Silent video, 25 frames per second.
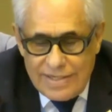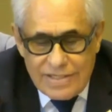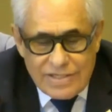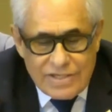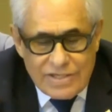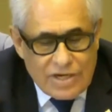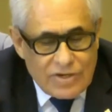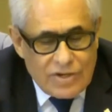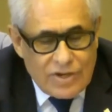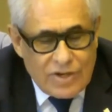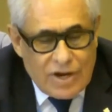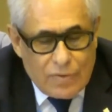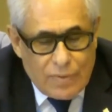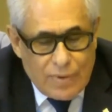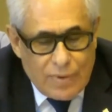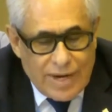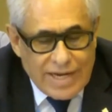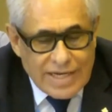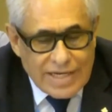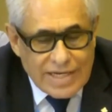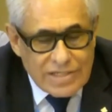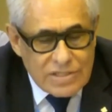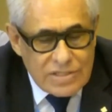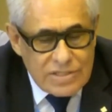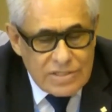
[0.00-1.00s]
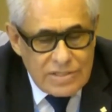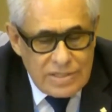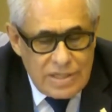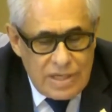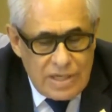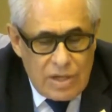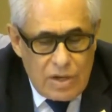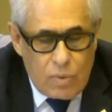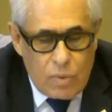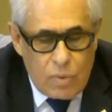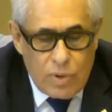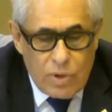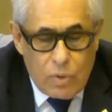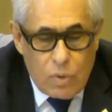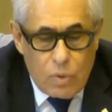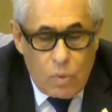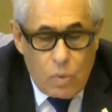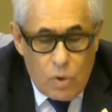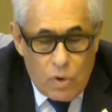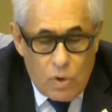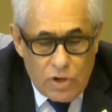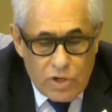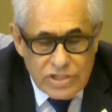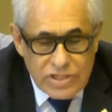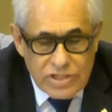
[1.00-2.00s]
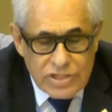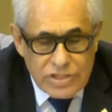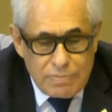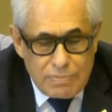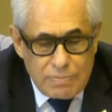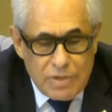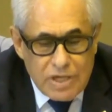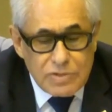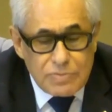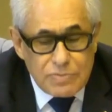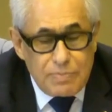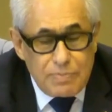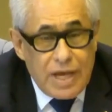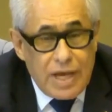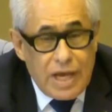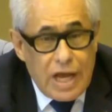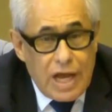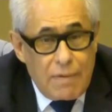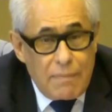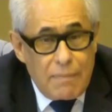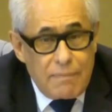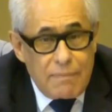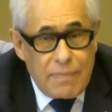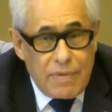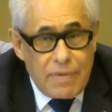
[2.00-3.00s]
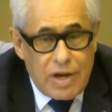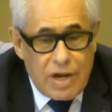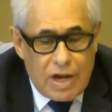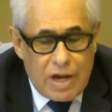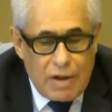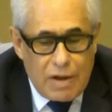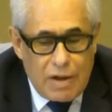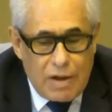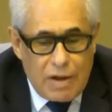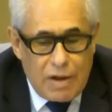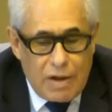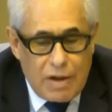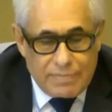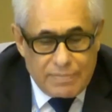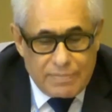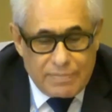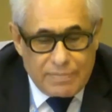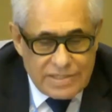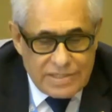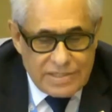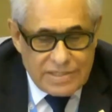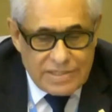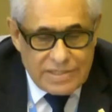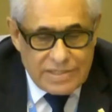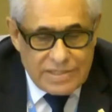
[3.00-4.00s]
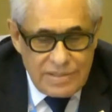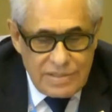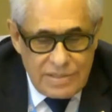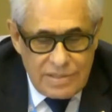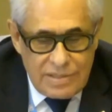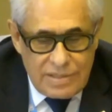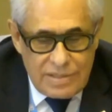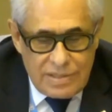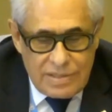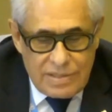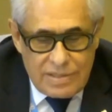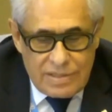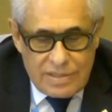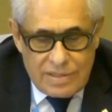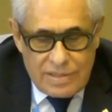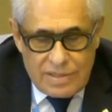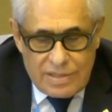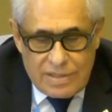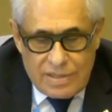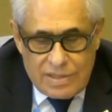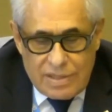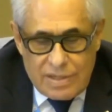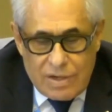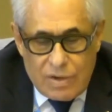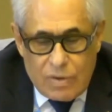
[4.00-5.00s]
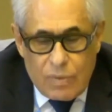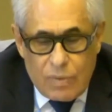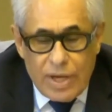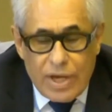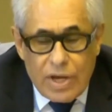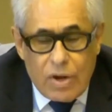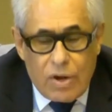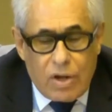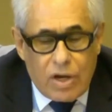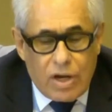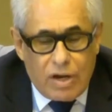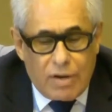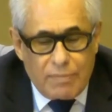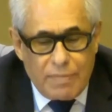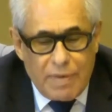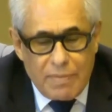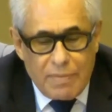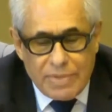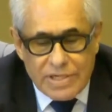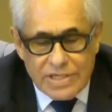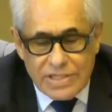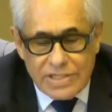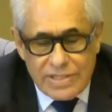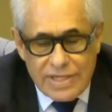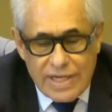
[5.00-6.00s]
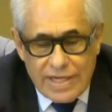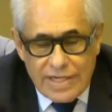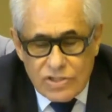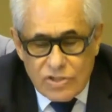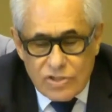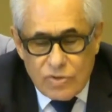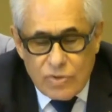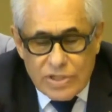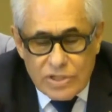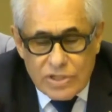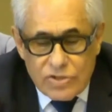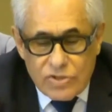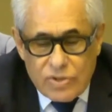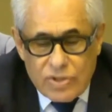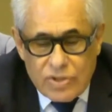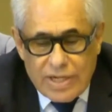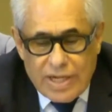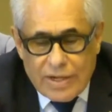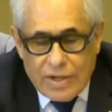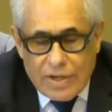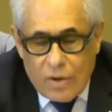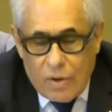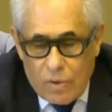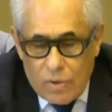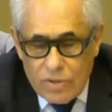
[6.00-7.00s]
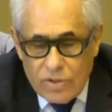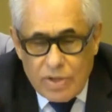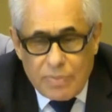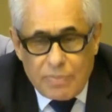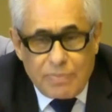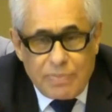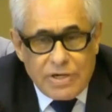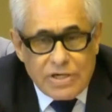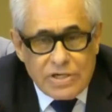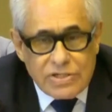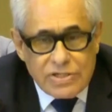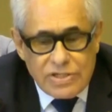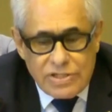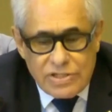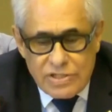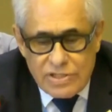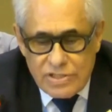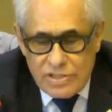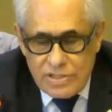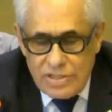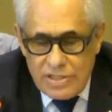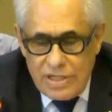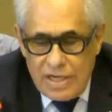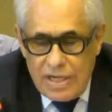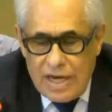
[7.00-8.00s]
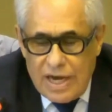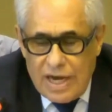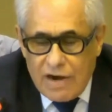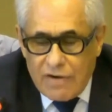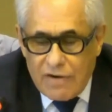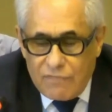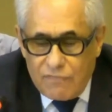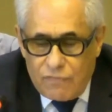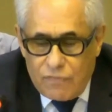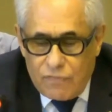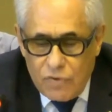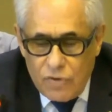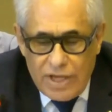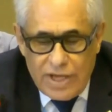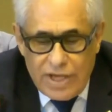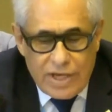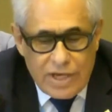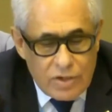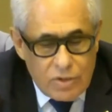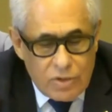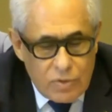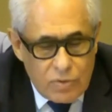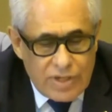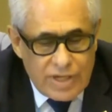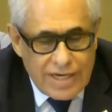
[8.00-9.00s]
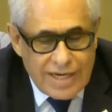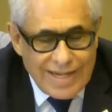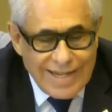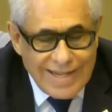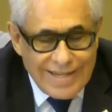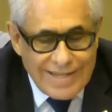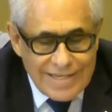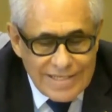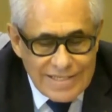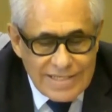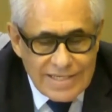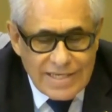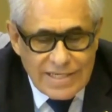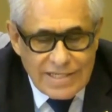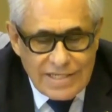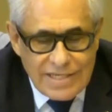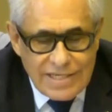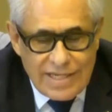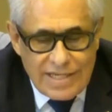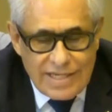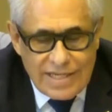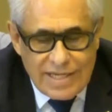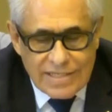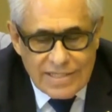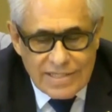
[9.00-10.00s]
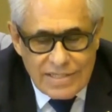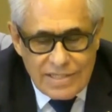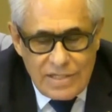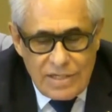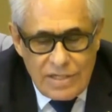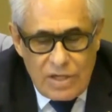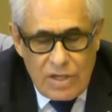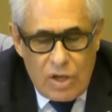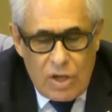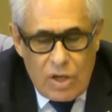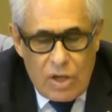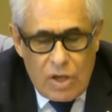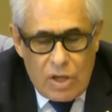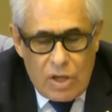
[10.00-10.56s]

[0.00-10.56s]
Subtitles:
These are the arenas where words must become commitments. We call on member states to ensure that older persons are fully included in these agendas.